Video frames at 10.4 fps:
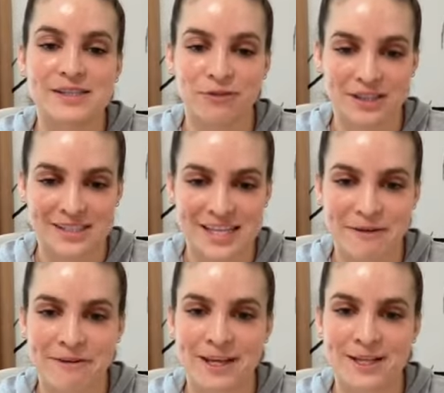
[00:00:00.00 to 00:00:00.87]
for a
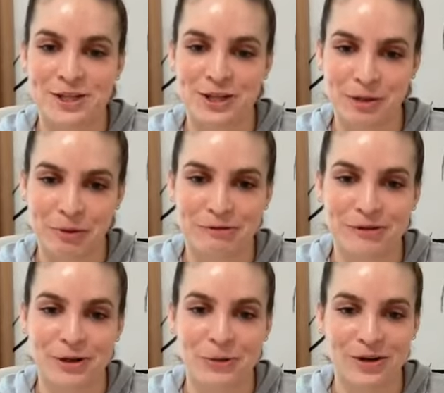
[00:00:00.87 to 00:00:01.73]
safe answer in a
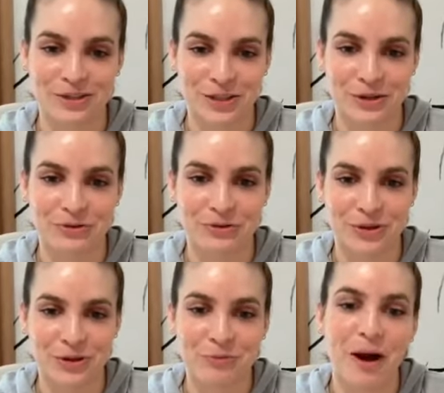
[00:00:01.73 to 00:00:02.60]
perfect world, you
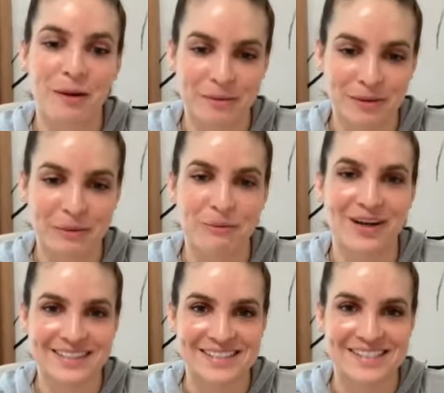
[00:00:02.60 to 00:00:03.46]
probably
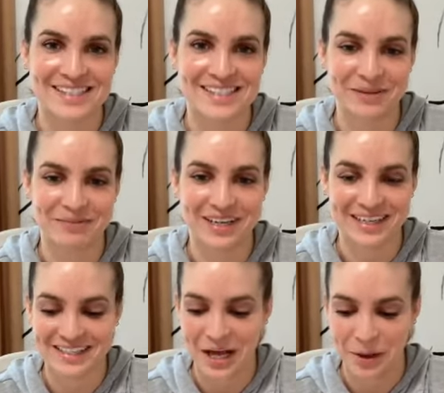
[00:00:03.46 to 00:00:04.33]
want to see
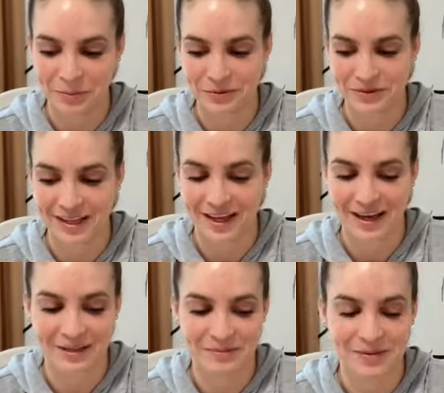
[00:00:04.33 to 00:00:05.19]
somebody to help you with
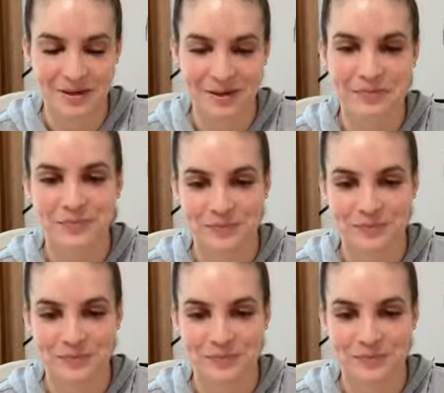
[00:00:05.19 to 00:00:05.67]
that. But